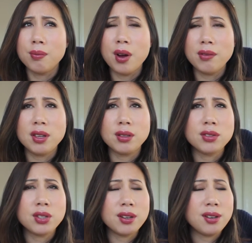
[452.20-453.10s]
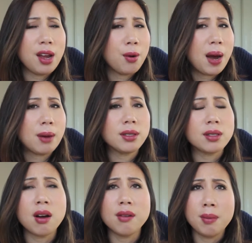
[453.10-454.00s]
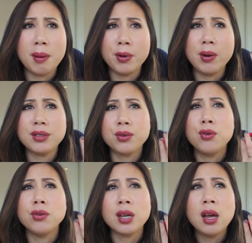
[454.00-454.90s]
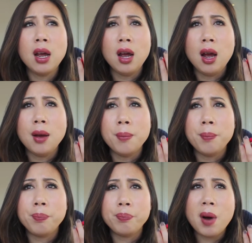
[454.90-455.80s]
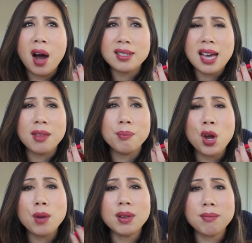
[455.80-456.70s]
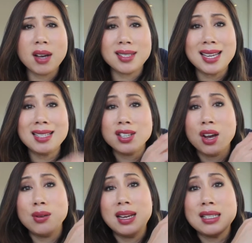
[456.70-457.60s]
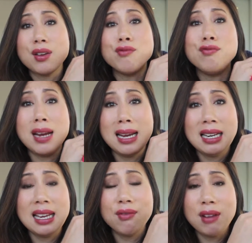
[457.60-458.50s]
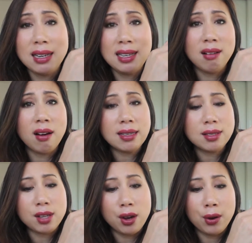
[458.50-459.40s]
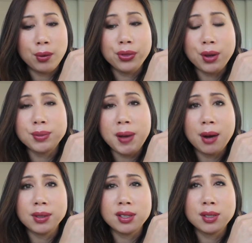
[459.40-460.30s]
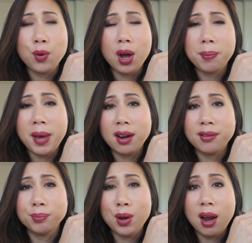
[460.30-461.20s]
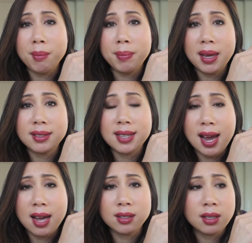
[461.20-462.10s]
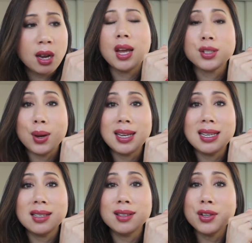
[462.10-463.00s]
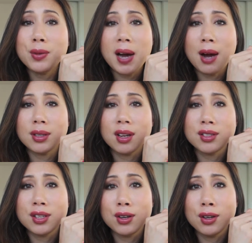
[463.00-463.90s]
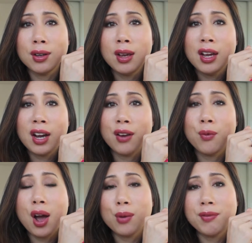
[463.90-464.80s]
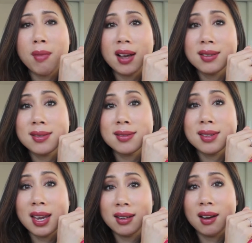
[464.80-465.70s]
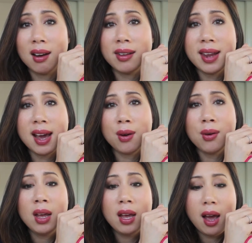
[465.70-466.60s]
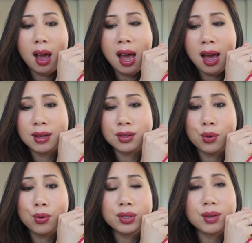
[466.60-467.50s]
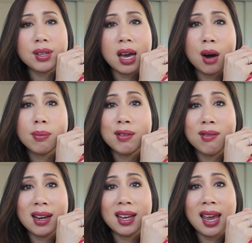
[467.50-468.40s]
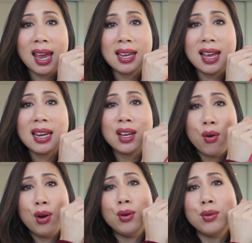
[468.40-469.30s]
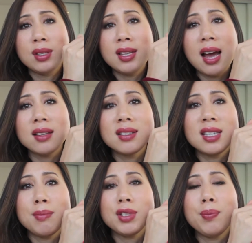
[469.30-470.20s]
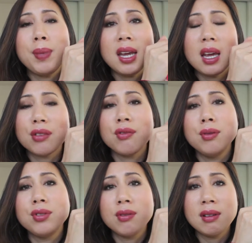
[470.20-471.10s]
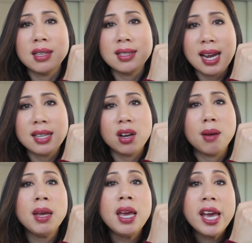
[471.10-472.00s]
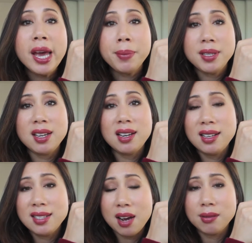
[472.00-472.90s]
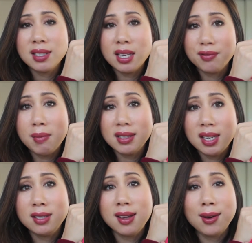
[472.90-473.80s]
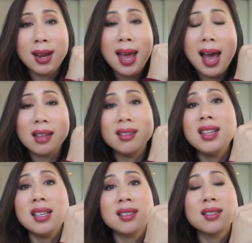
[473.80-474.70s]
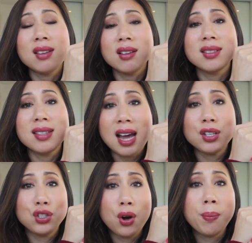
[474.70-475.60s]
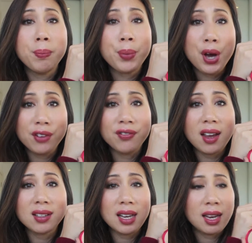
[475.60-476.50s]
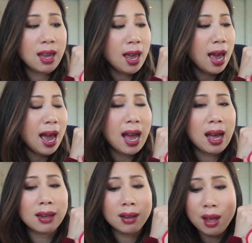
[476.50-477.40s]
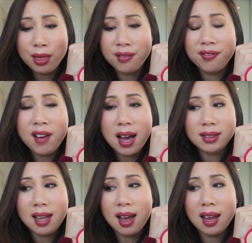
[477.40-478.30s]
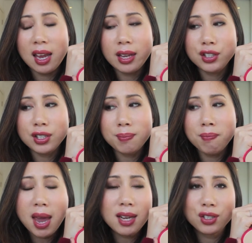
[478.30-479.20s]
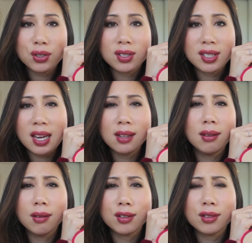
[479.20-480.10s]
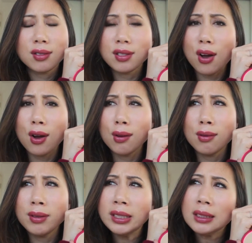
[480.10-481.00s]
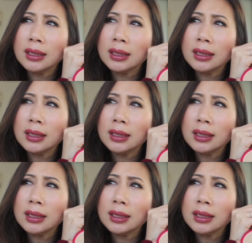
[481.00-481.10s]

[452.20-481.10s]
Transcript: one of the Chanel powders, I can't remember what it's called. But at the moment my skin tone is really light, so those powders work better when I'm a bit tanned. So I needed a new powder to kind of work with my skin colour now, and also to help eradicate any oils that seem to peek through during the daytime, particularly down the centre of my T-zone, and this does that job perfectly. And the fact that it just makes your skin look so,